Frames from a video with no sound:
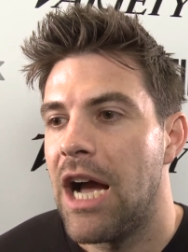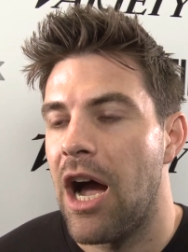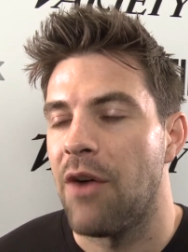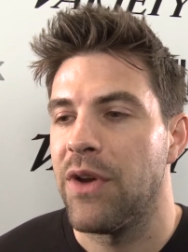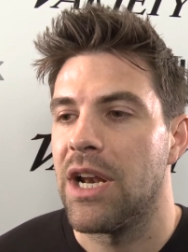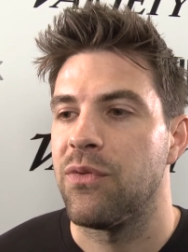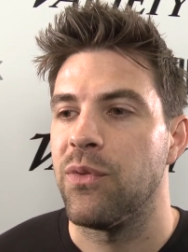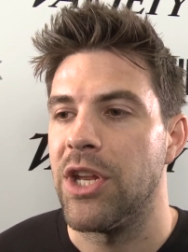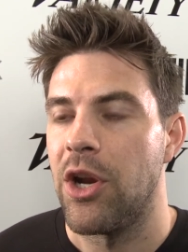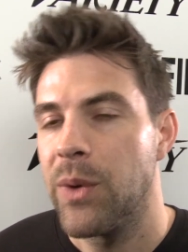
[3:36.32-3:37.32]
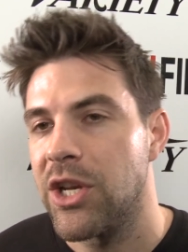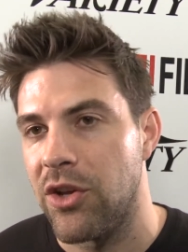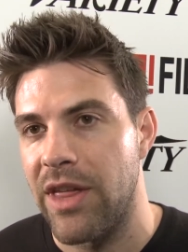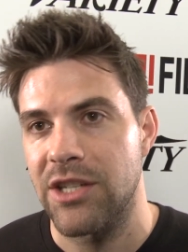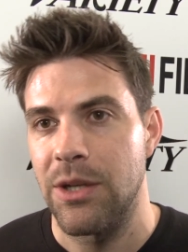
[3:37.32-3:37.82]
I feel if you know we can
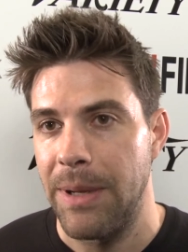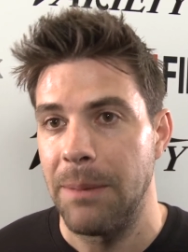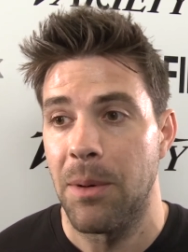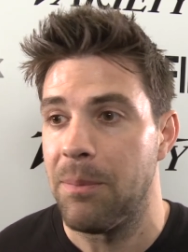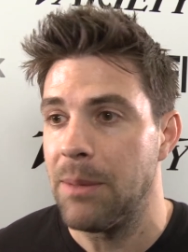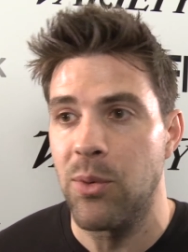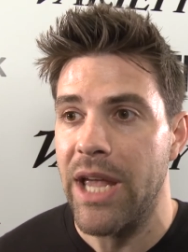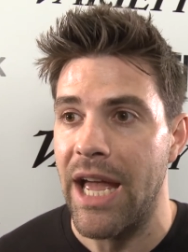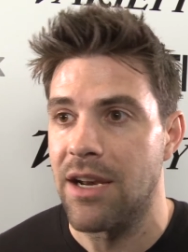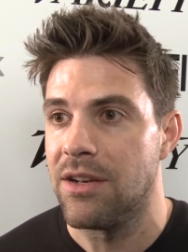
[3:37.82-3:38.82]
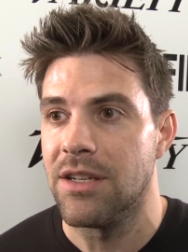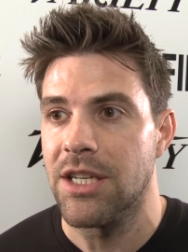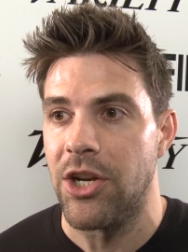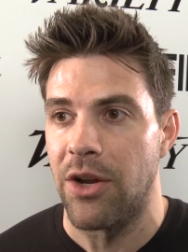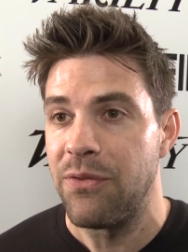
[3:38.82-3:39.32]
do that to people, and people can
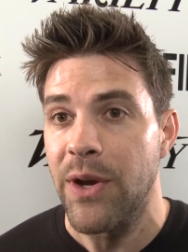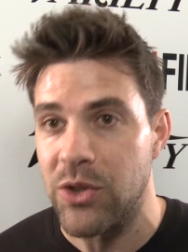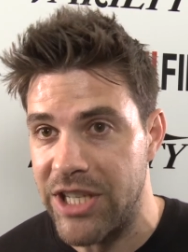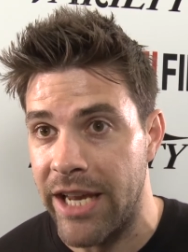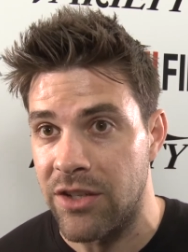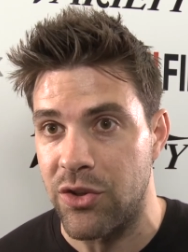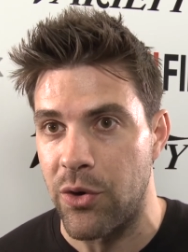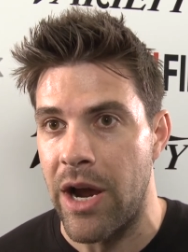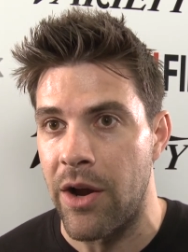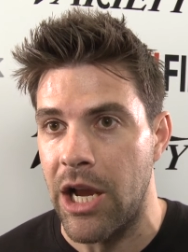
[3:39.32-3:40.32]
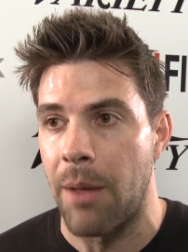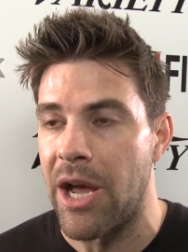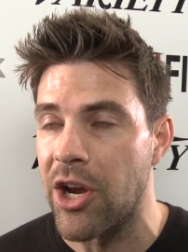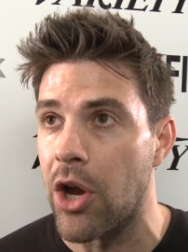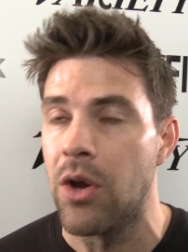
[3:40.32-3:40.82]
you know feel tense throughout and come
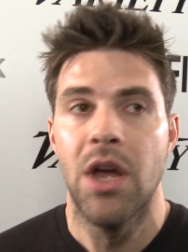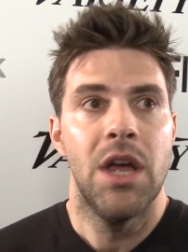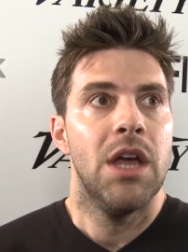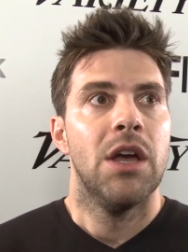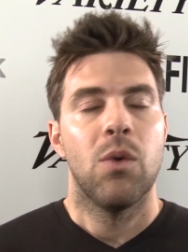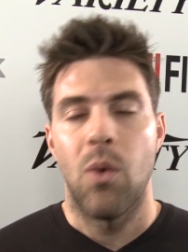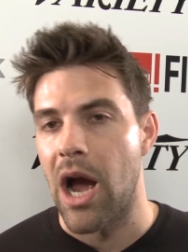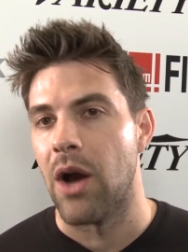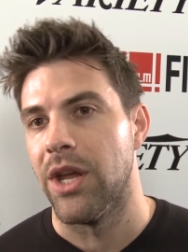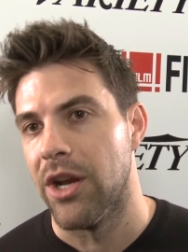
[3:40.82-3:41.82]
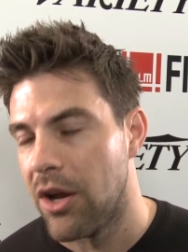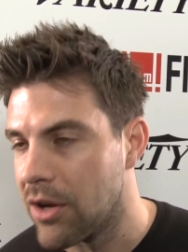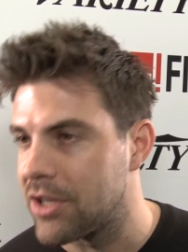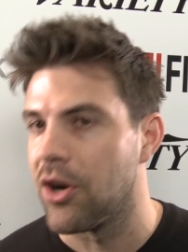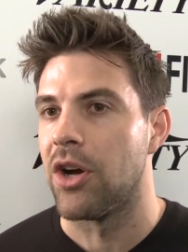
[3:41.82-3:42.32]
out and go, wow, you know,
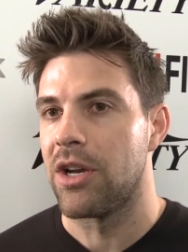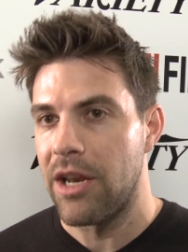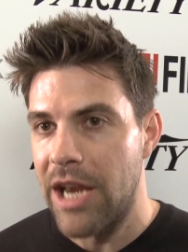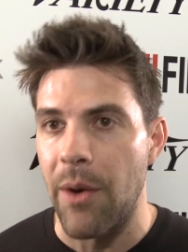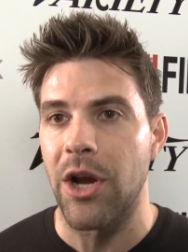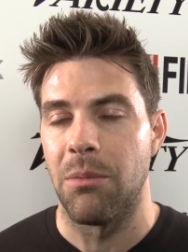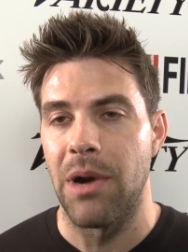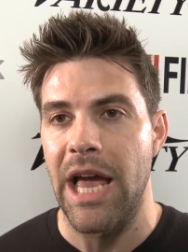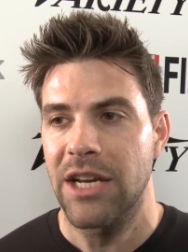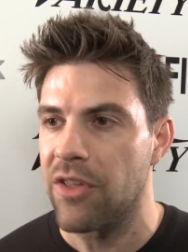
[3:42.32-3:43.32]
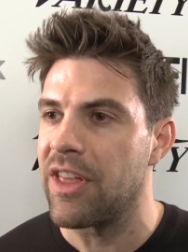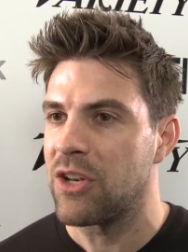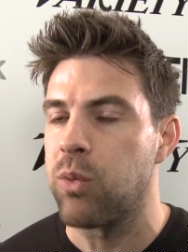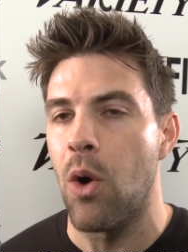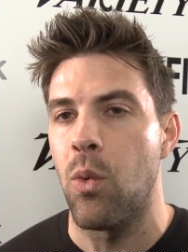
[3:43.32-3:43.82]
God, I, now I can relax. I think
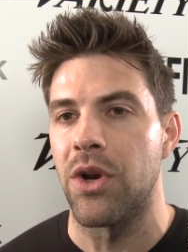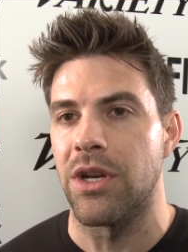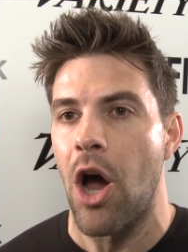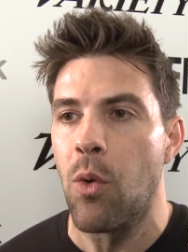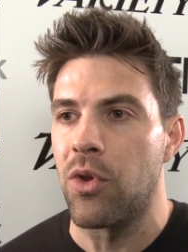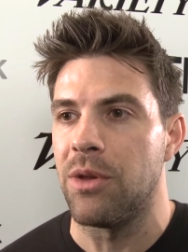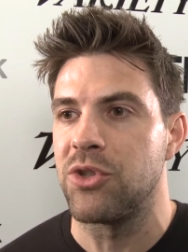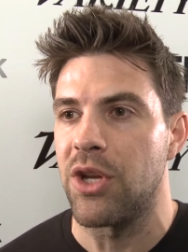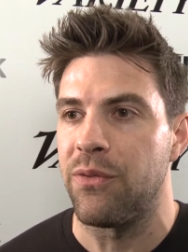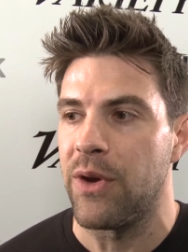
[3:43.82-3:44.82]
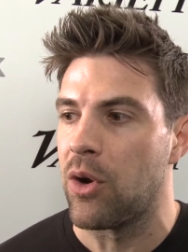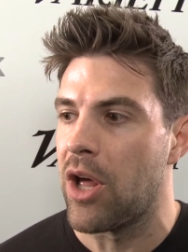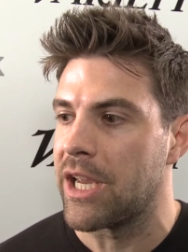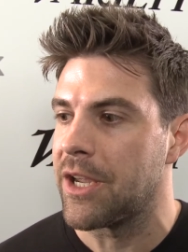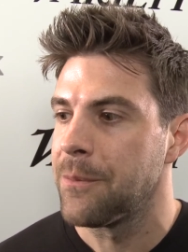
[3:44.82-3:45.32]
that's what I want. I want them to feel
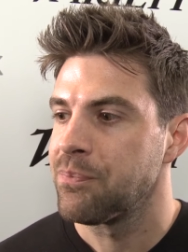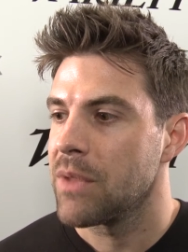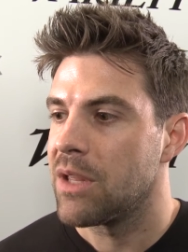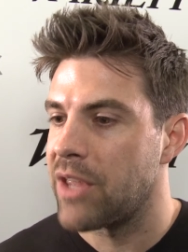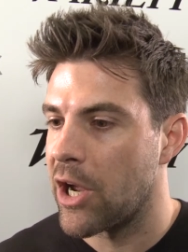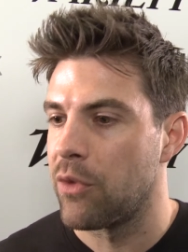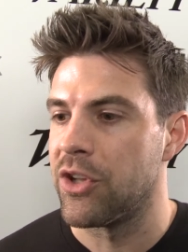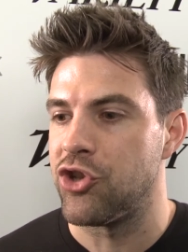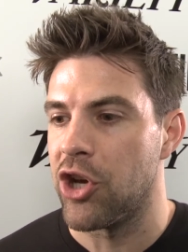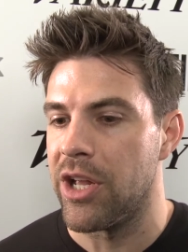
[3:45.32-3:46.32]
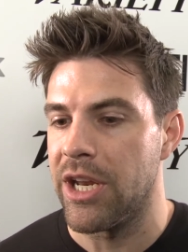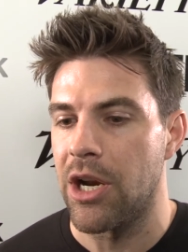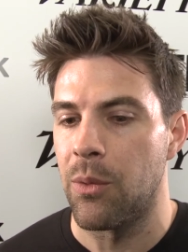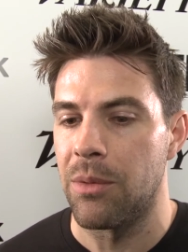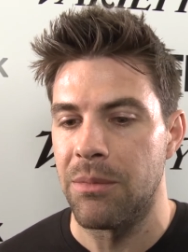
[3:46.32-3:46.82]
like they're on the journey, and
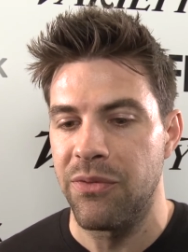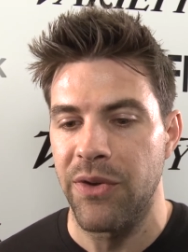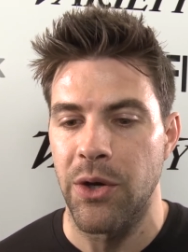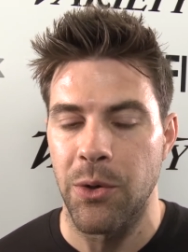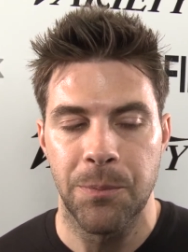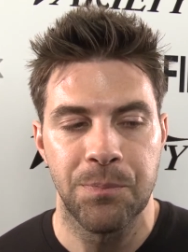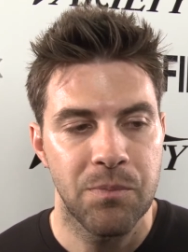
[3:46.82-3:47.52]
I want them to feel